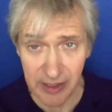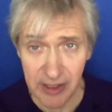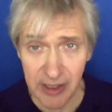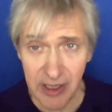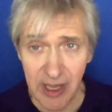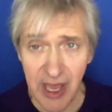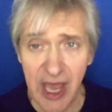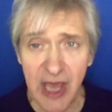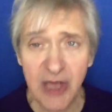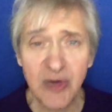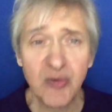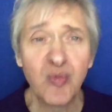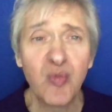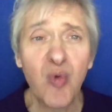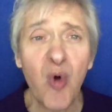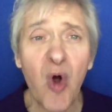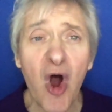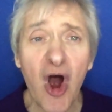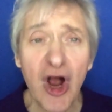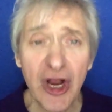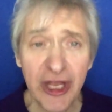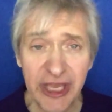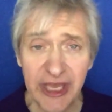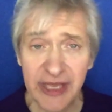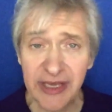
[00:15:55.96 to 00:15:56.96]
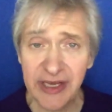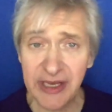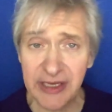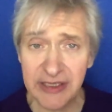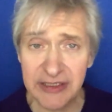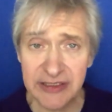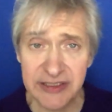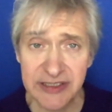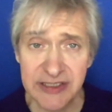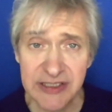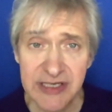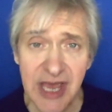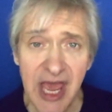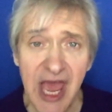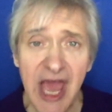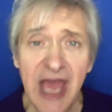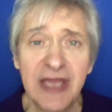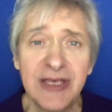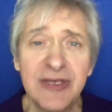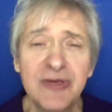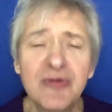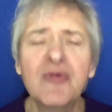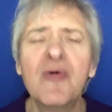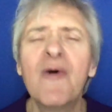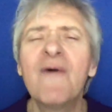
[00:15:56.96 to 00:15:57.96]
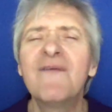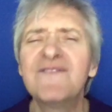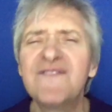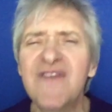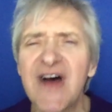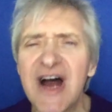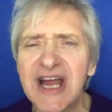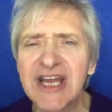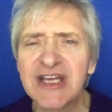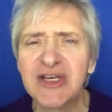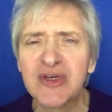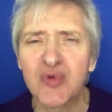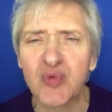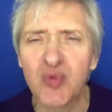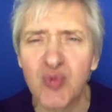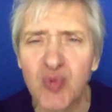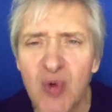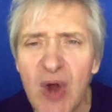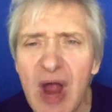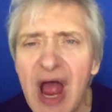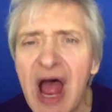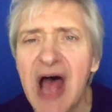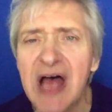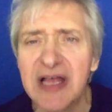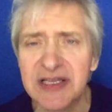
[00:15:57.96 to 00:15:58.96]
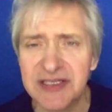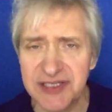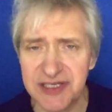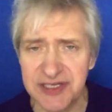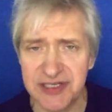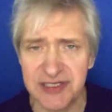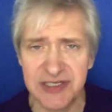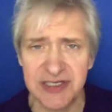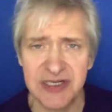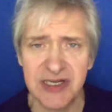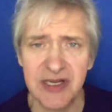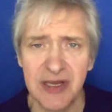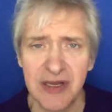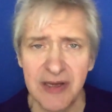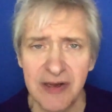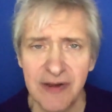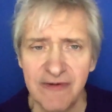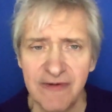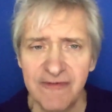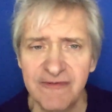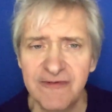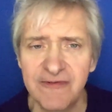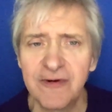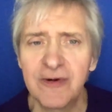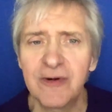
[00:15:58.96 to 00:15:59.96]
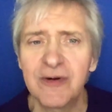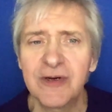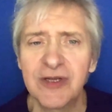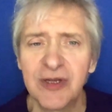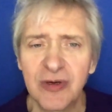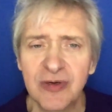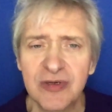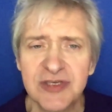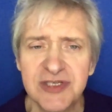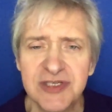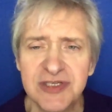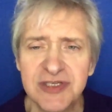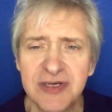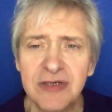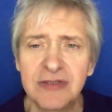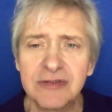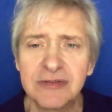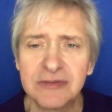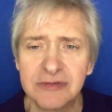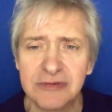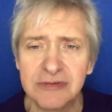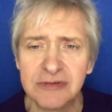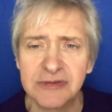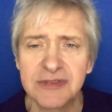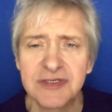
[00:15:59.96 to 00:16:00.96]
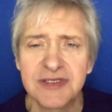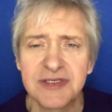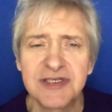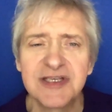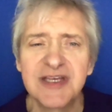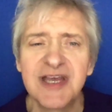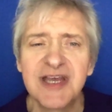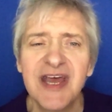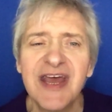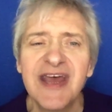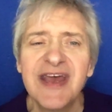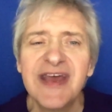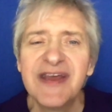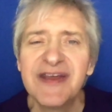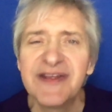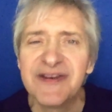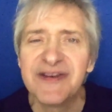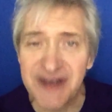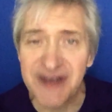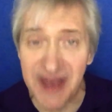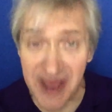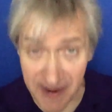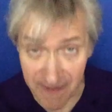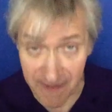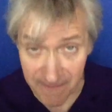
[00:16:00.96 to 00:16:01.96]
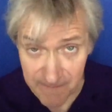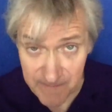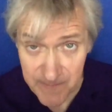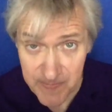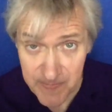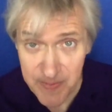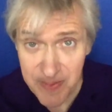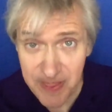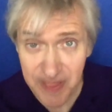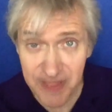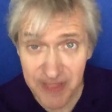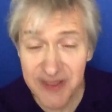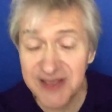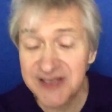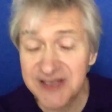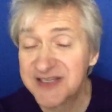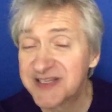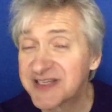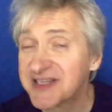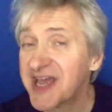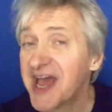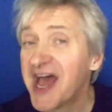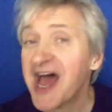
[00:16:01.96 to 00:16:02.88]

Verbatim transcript: and walk in it. And you will find rest for your souls. Now, this,